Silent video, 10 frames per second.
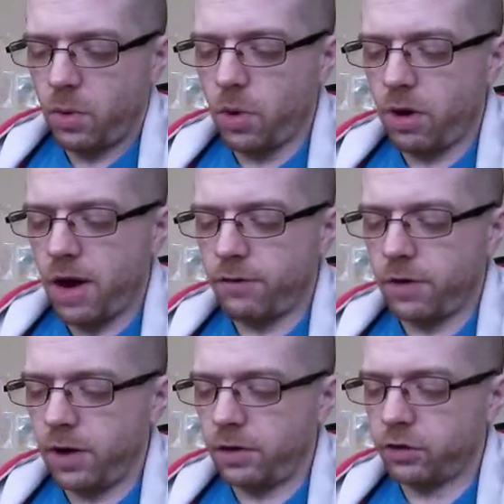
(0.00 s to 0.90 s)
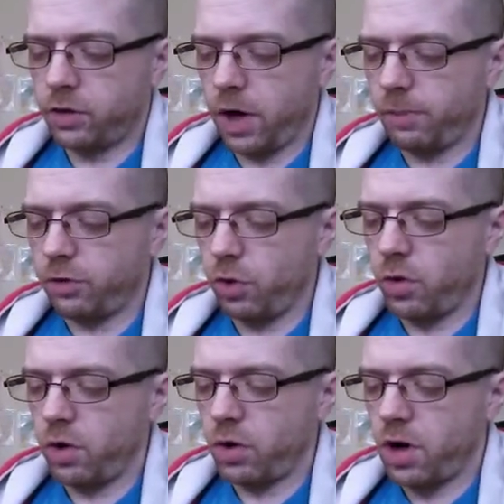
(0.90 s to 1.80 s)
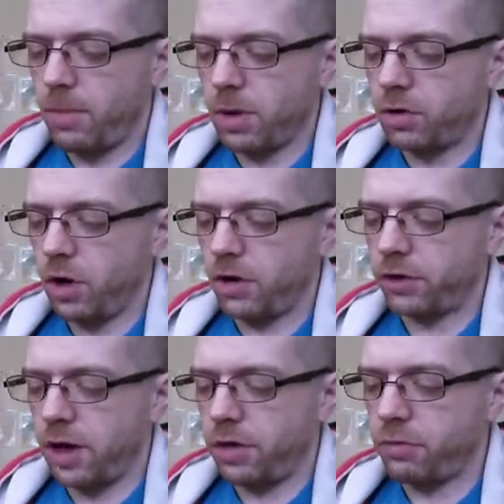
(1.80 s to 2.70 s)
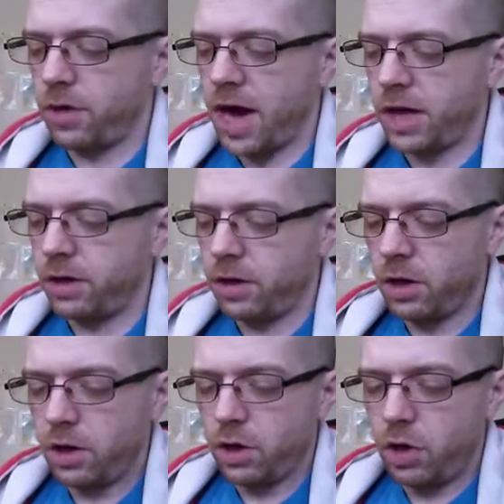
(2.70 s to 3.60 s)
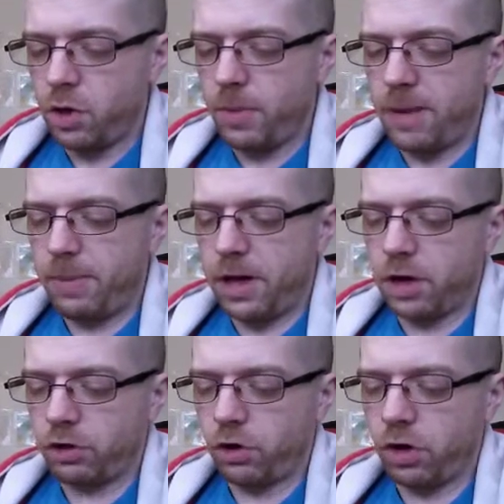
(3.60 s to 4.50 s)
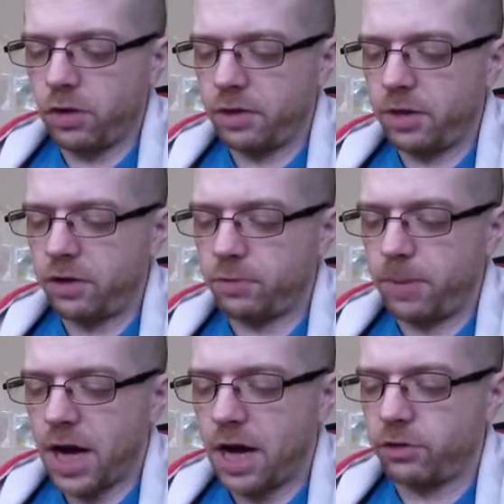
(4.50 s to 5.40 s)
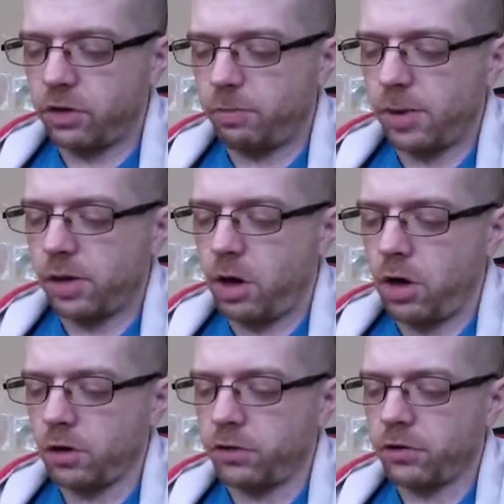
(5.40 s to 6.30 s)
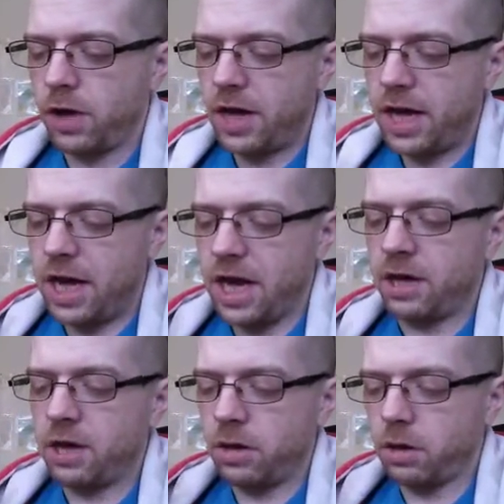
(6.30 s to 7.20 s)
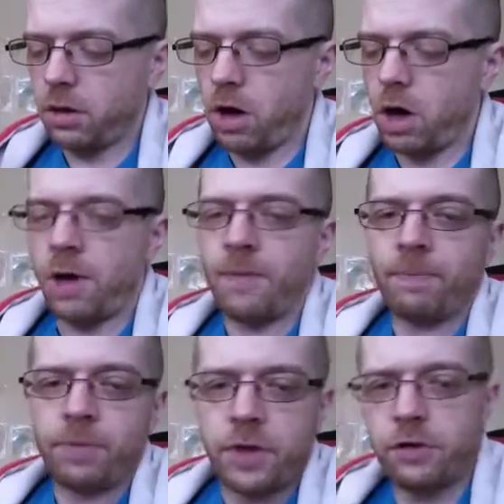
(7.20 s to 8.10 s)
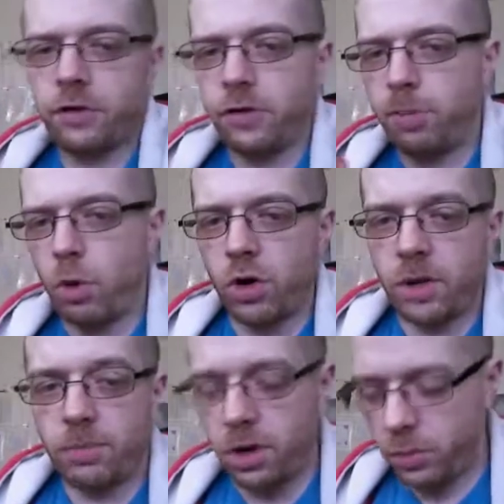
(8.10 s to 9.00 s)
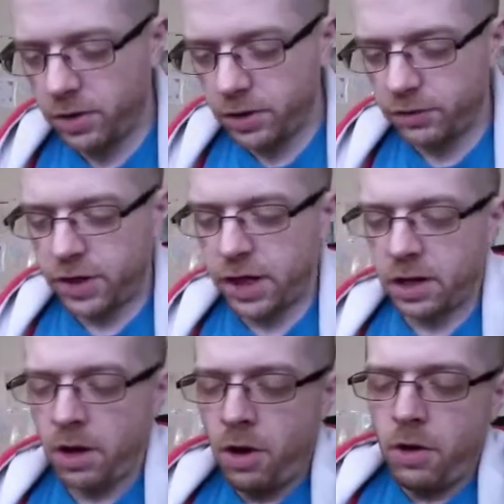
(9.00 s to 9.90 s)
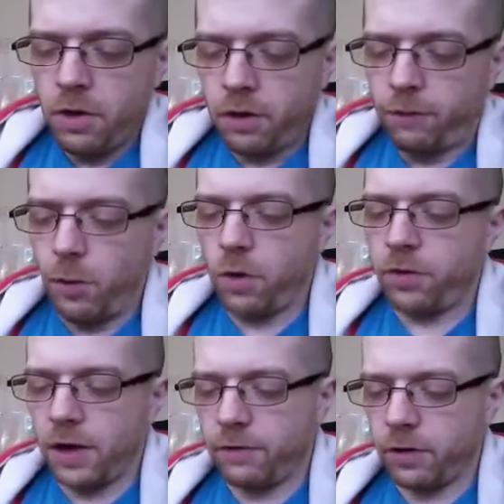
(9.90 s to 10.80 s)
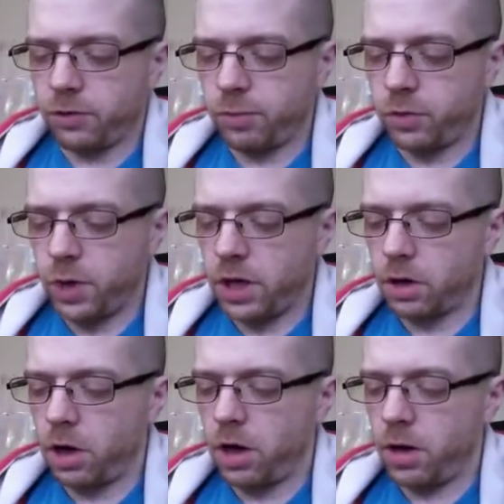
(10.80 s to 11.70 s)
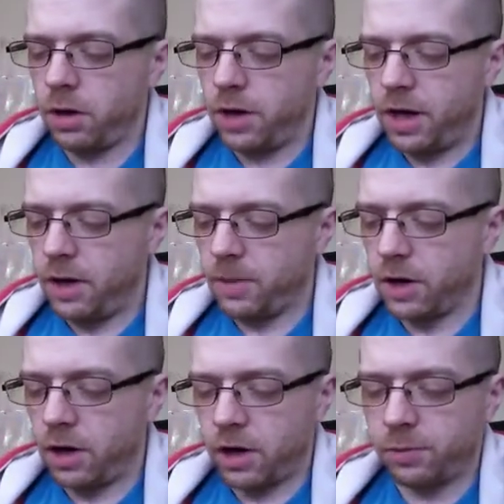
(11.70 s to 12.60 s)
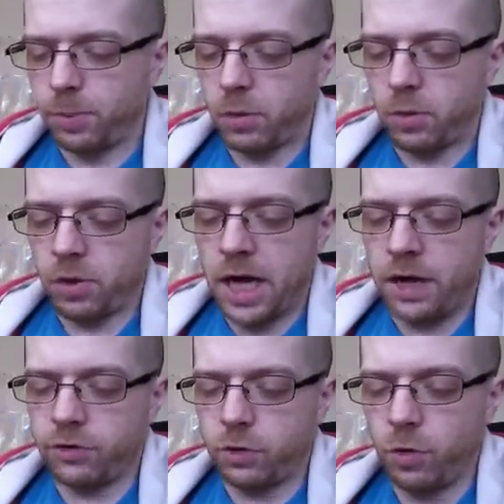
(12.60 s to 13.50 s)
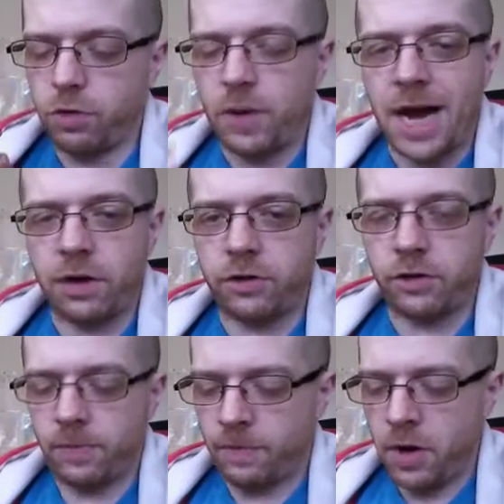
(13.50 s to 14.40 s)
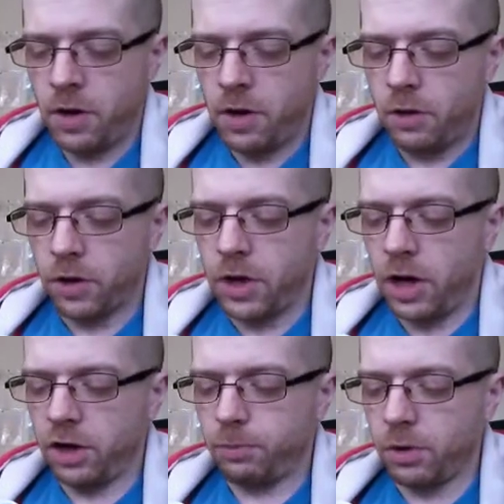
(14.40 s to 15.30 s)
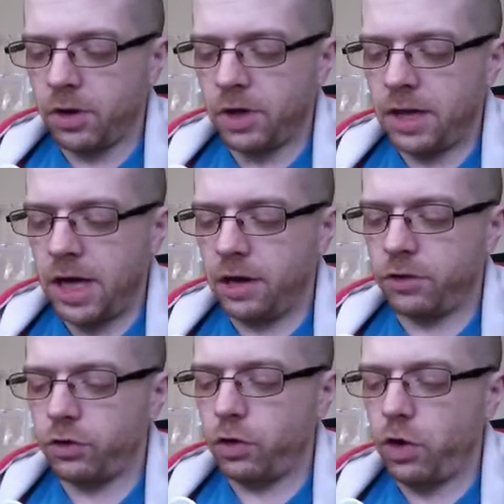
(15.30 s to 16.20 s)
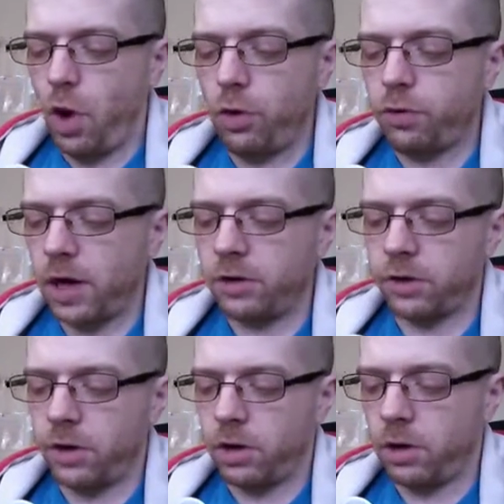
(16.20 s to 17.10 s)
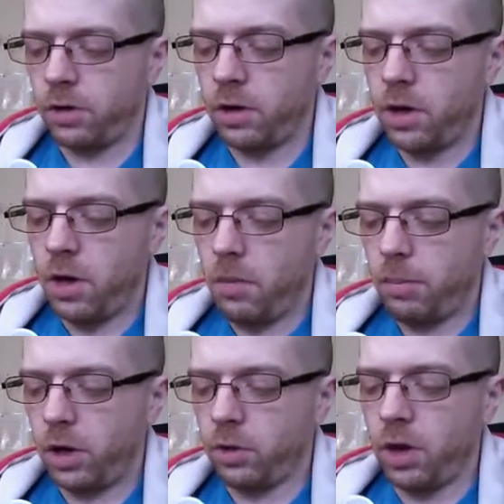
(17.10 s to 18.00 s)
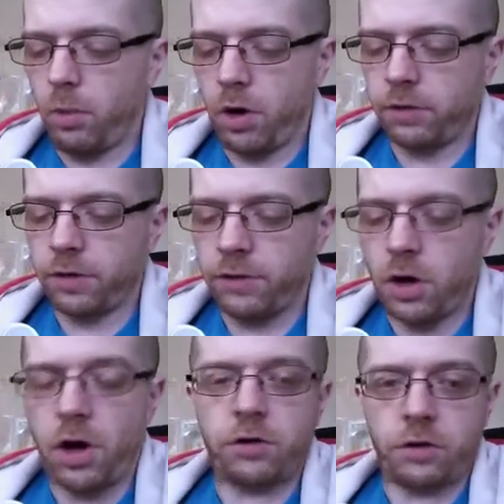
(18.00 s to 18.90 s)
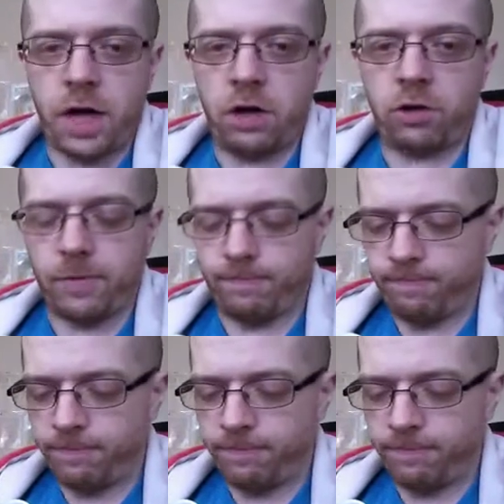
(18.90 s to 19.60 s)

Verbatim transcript: Wherever in Scripture you, come across a threat, you may be assured that this passage belongs in law. This is important. I'm going to read this again. The fourth difference between law and the gospel relates to threats. The gospel contains no threats at all, but only words of consolation.